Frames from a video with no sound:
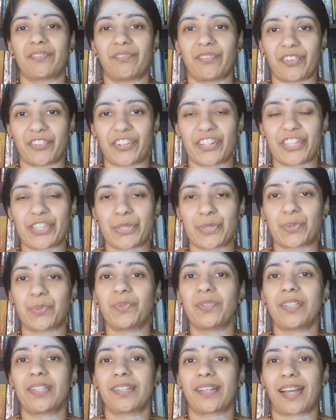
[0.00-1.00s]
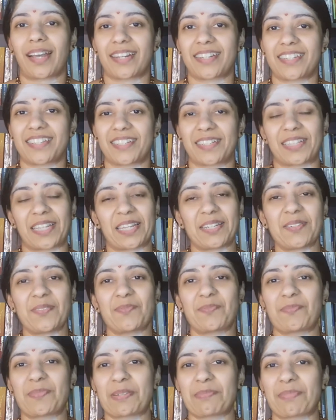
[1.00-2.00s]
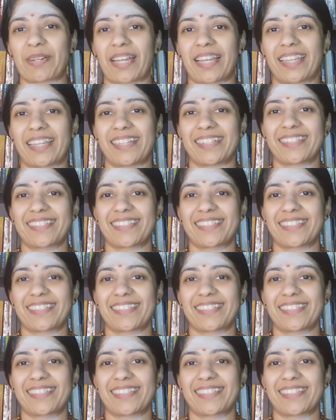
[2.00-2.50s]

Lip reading: very soon. Until then, bye-bye.